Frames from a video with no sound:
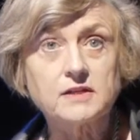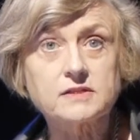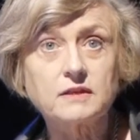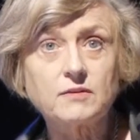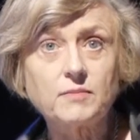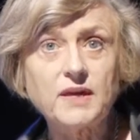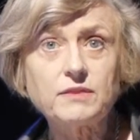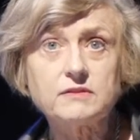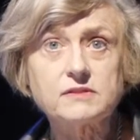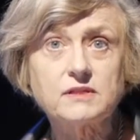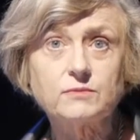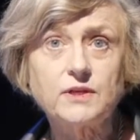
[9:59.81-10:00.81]
So the
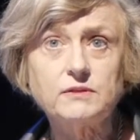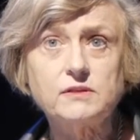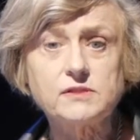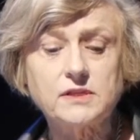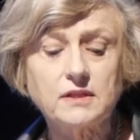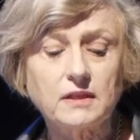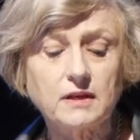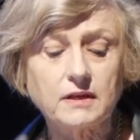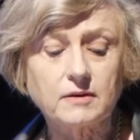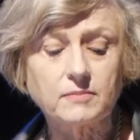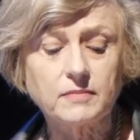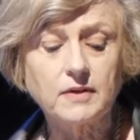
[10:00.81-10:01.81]
methods that we're using
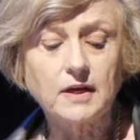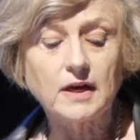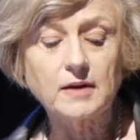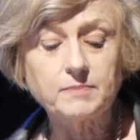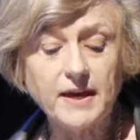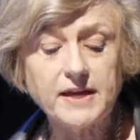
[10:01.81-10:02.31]
are